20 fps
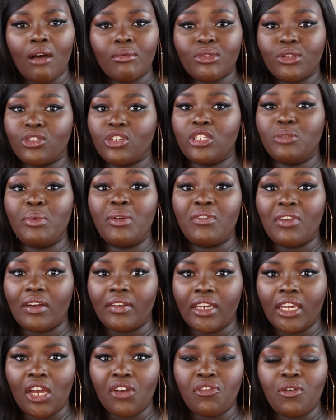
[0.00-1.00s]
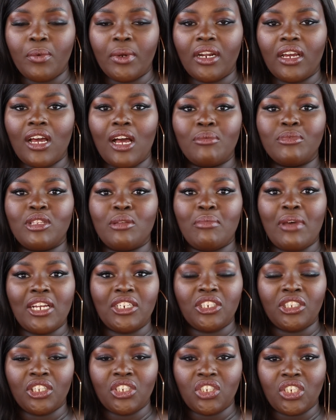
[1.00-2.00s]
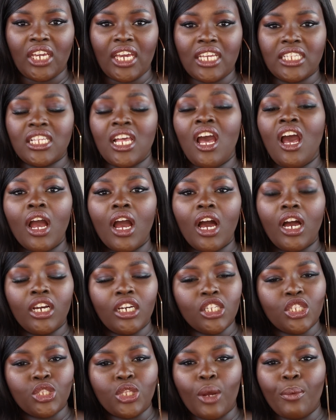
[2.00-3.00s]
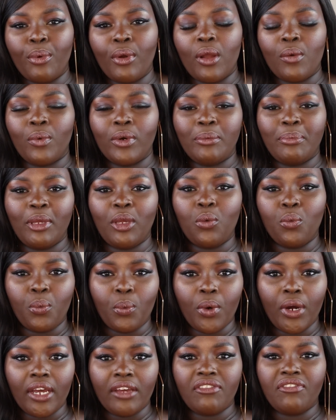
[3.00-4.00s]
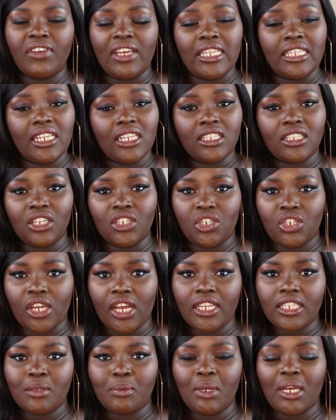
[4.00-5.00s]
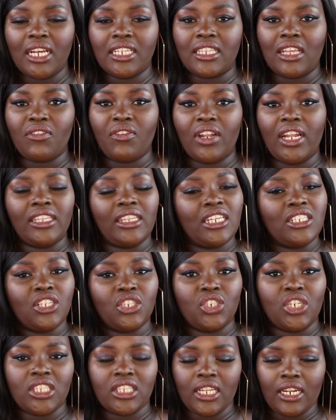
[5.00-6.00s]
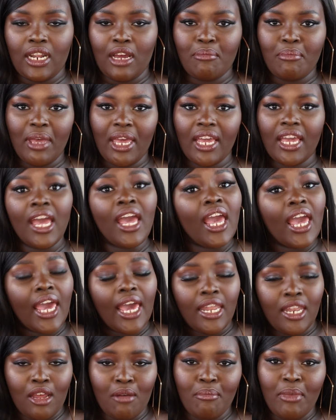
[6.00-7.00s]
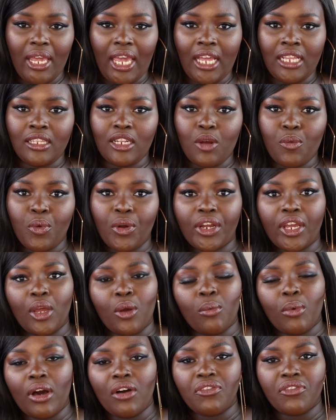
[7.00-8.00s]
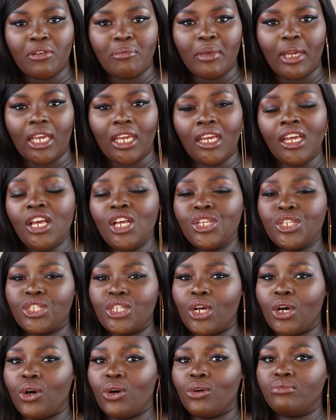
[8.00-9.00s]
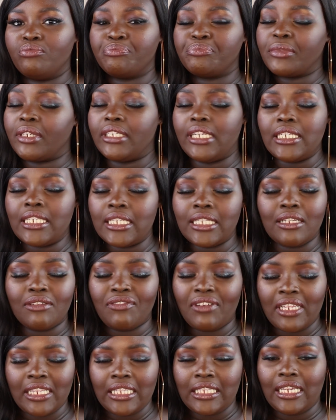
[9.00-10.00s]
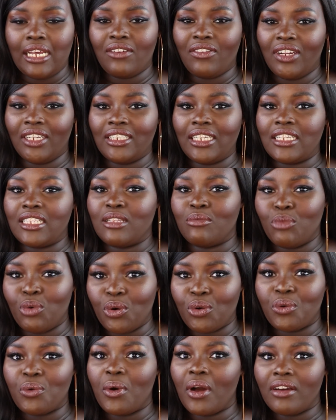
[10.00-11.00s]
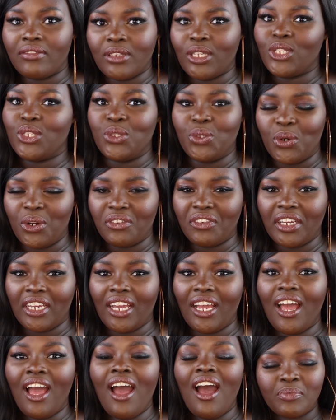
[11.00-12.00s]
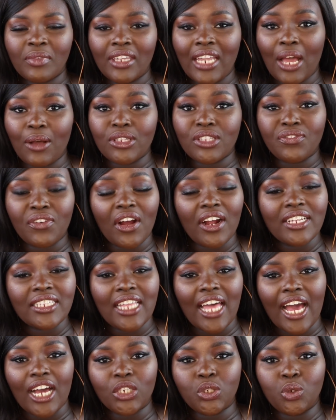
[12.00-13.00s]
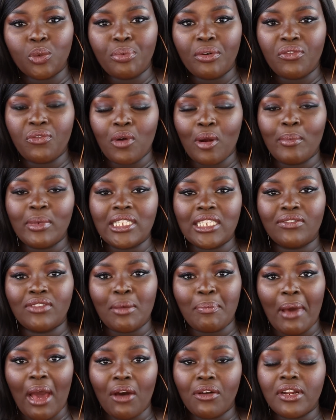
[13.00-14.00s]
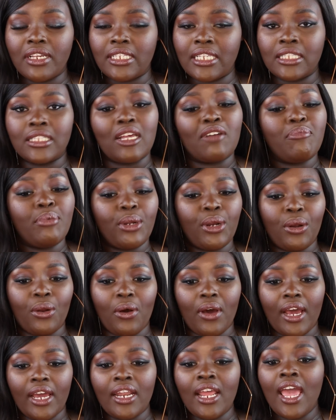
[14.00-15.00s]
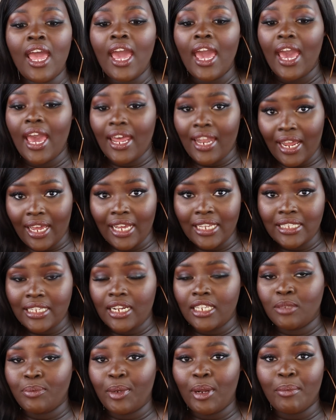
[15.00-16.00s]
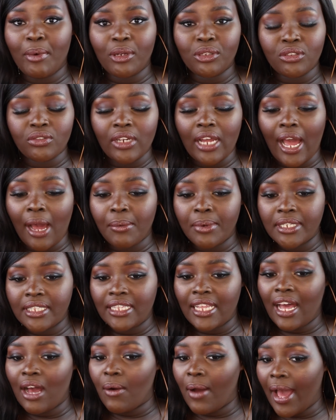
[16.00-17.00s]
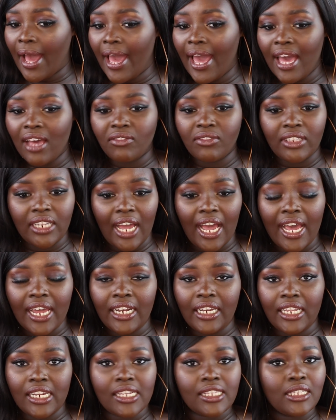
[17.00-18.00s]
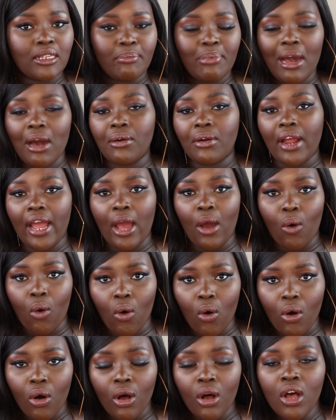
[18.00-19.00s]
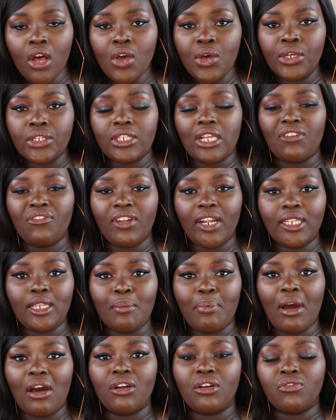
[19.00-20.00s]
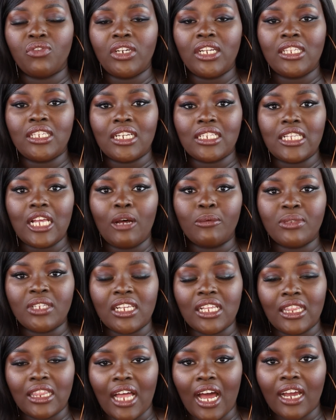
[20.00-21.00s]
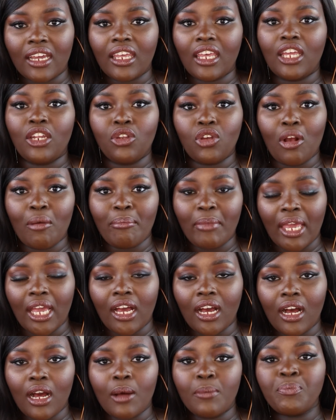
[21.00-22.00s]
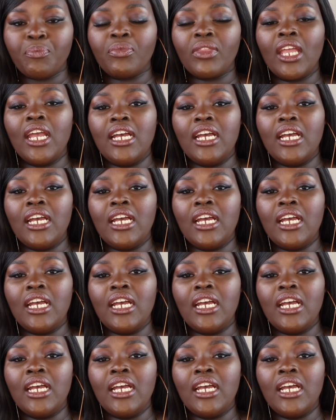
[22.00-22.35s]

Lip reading: So just be very careful when it comes to matching the shades. A good start point would be what Fenty suggests, because I feel like they suggested nutmeg, and nutmeg ended up working well for me. So listen to Fenty. I feel like that's the moral of this story. Now, as far as the actual performance of the powder, since I put it on, and like I said, it's been about 3 hours now, I have not needed to powder at all. So I feel like the powder really does help to lock in your makeup.